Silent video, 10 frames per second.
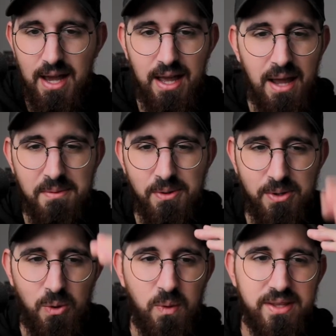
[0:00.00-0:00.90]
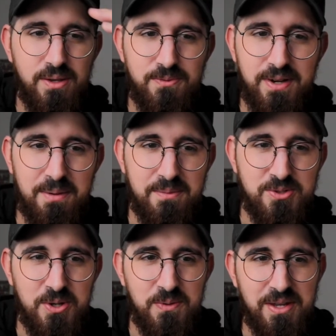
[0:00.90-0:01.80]
I don't know why the I'm
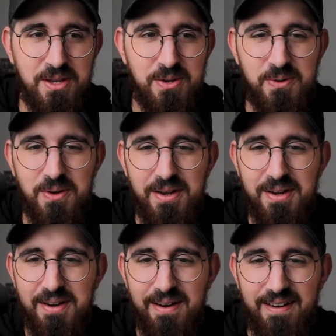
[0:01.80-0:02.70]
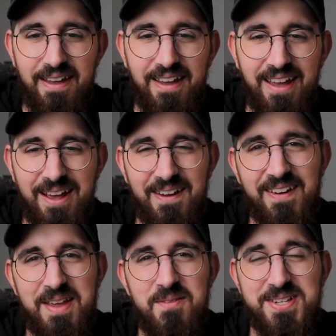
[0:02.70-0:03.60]
showing you
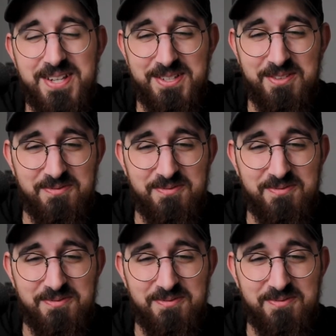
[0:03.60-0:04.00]
images of